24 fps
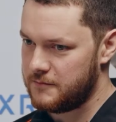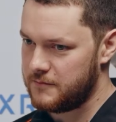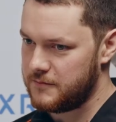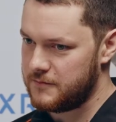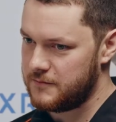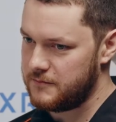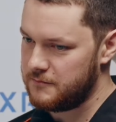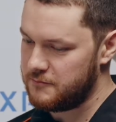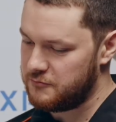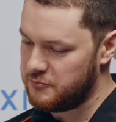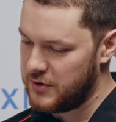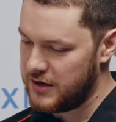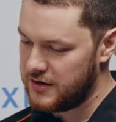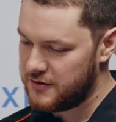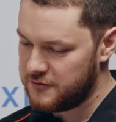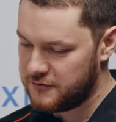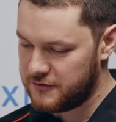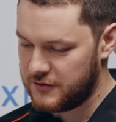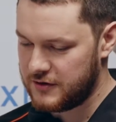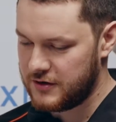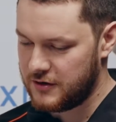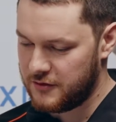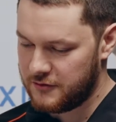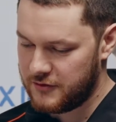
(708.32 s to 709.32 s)

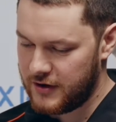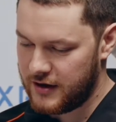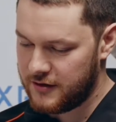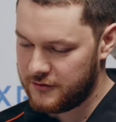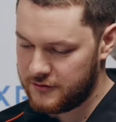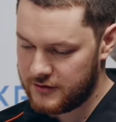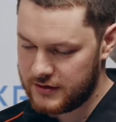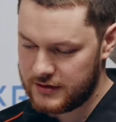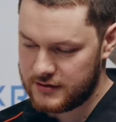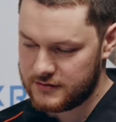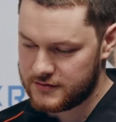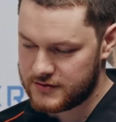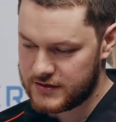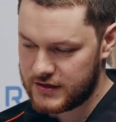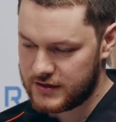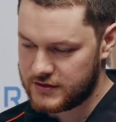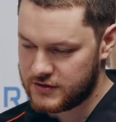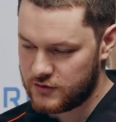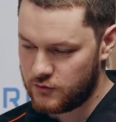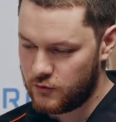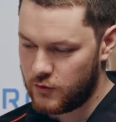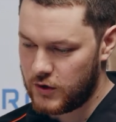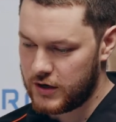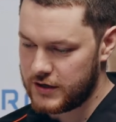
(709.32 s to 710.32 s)
benefit of having
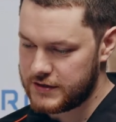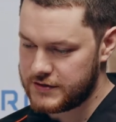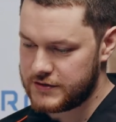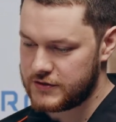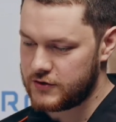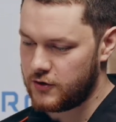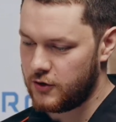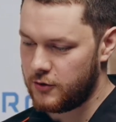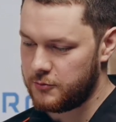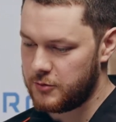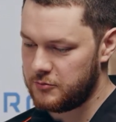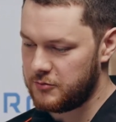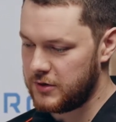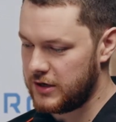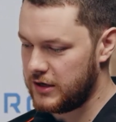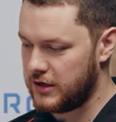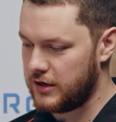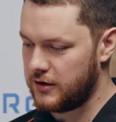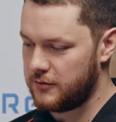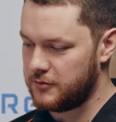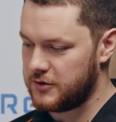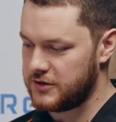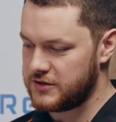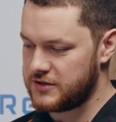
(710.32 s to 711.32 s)
such a wide scope and being
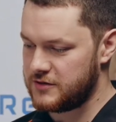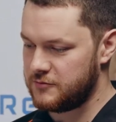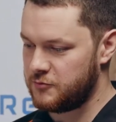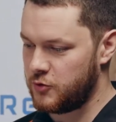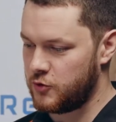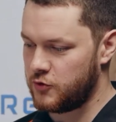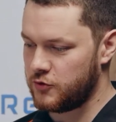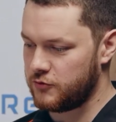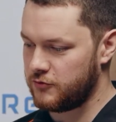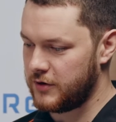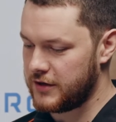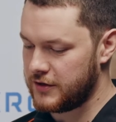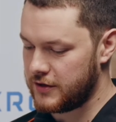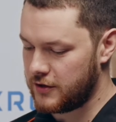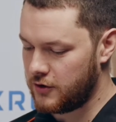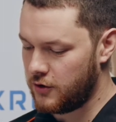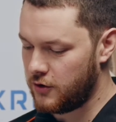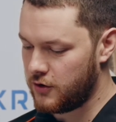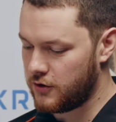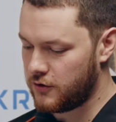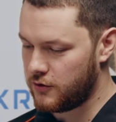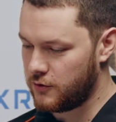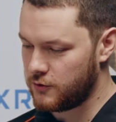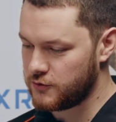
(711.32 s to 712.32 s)
able to support around the
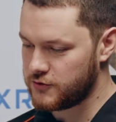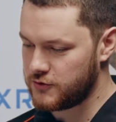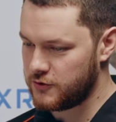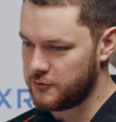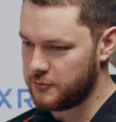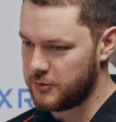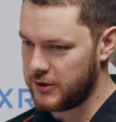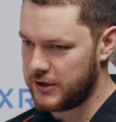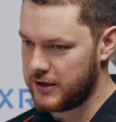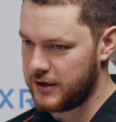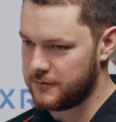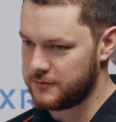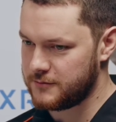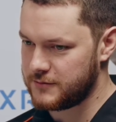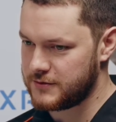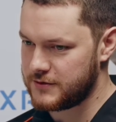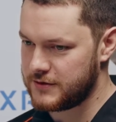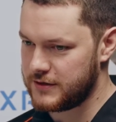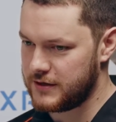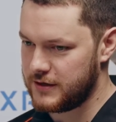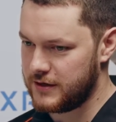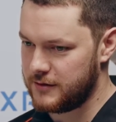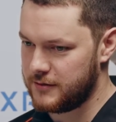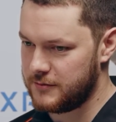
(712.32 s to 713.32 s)
clock also
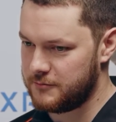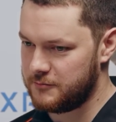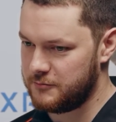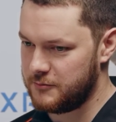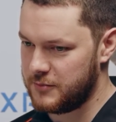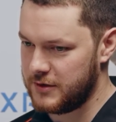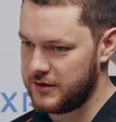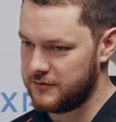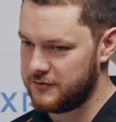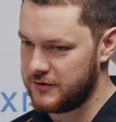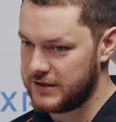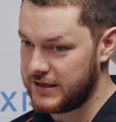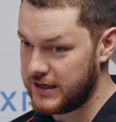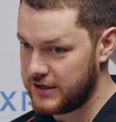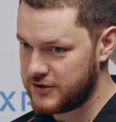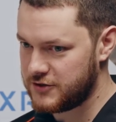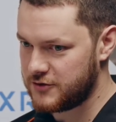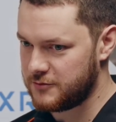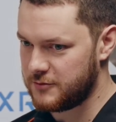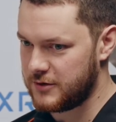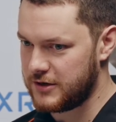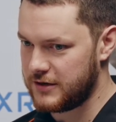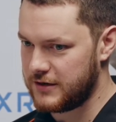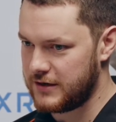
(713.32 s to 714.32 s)
becomes a bit of a
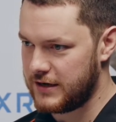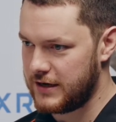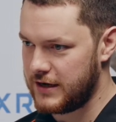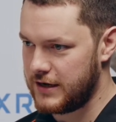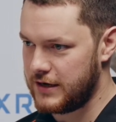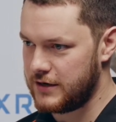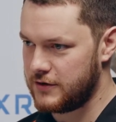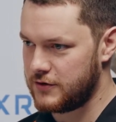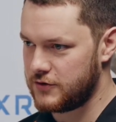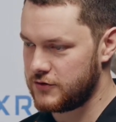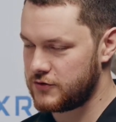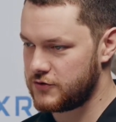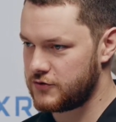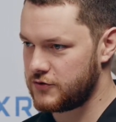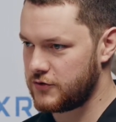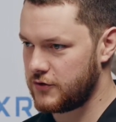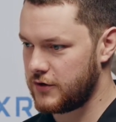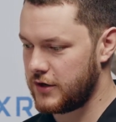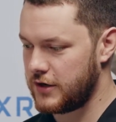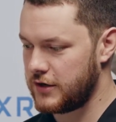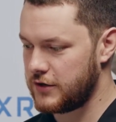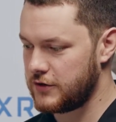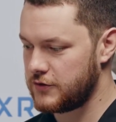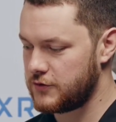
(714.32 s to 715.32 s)
detriment in
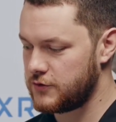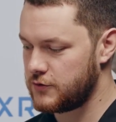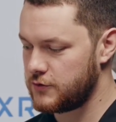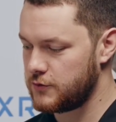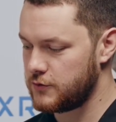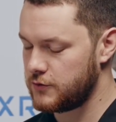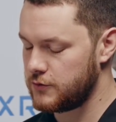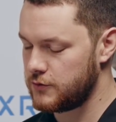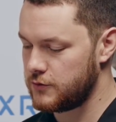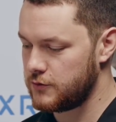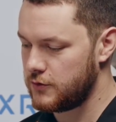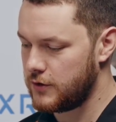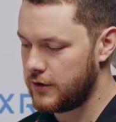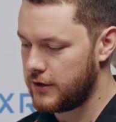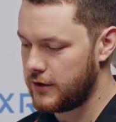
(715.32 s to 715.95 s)
trying to